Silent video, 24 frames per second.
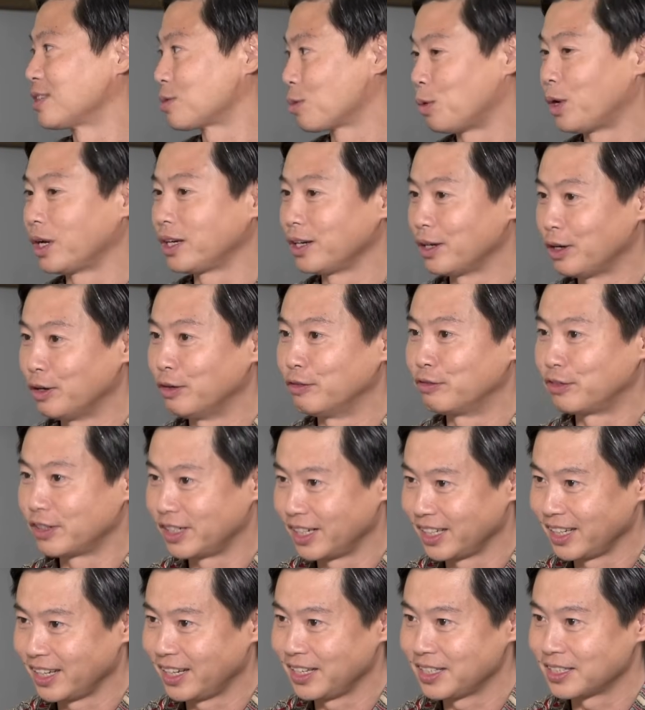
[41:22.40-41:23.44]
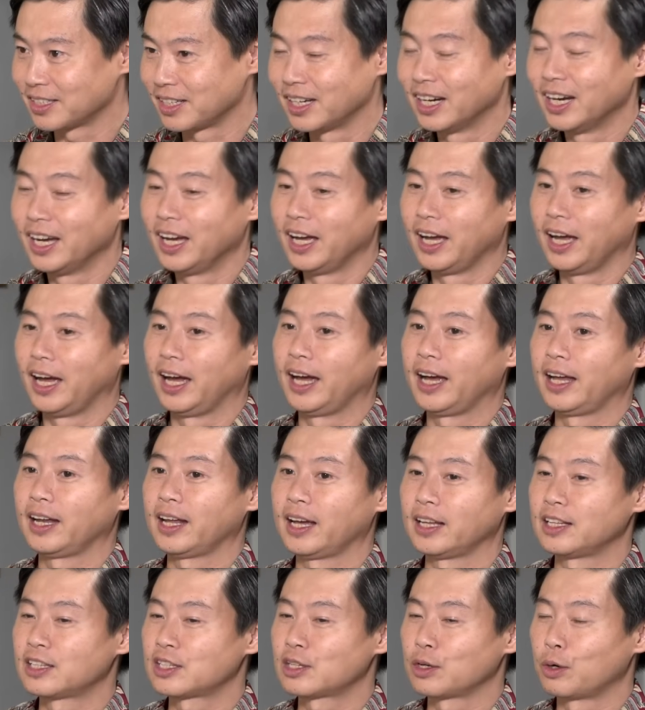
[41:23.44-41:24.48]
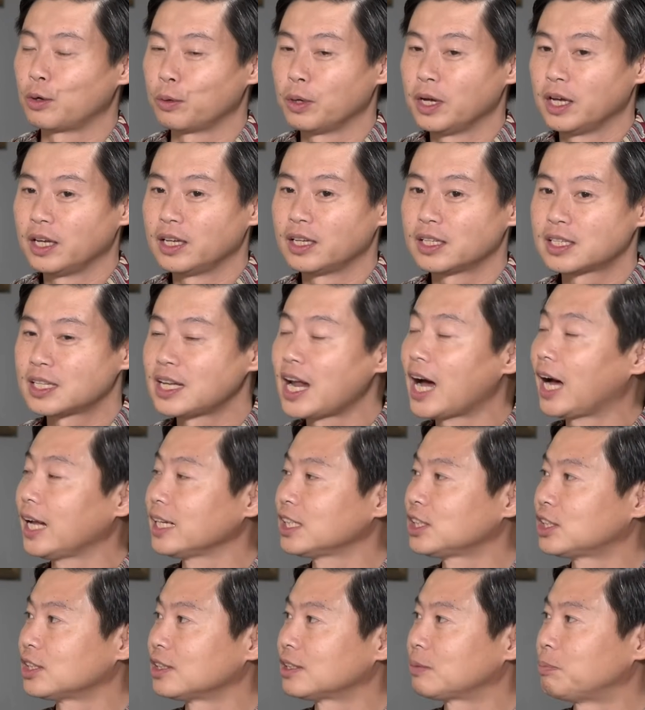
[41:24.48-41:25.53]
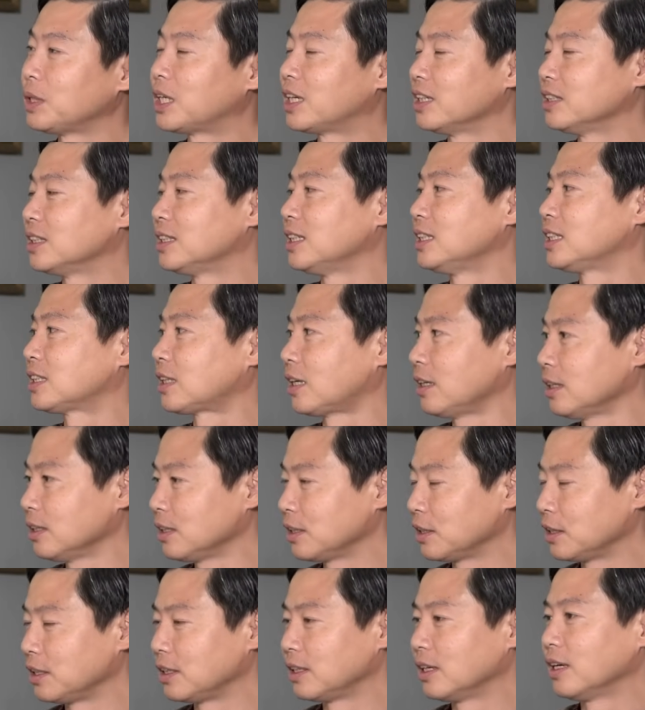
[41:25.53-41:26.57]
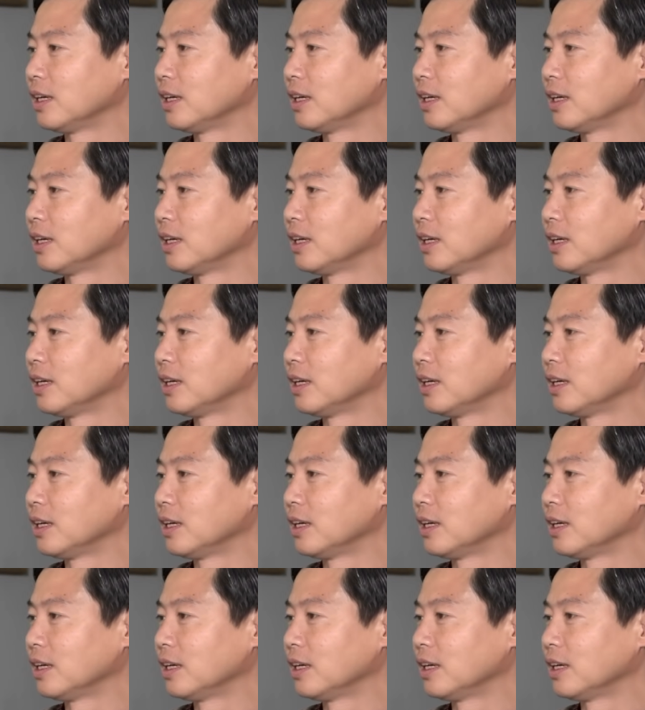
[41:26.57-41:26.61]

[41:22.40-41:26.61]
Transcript: one over another. And so it's not just because they suddenly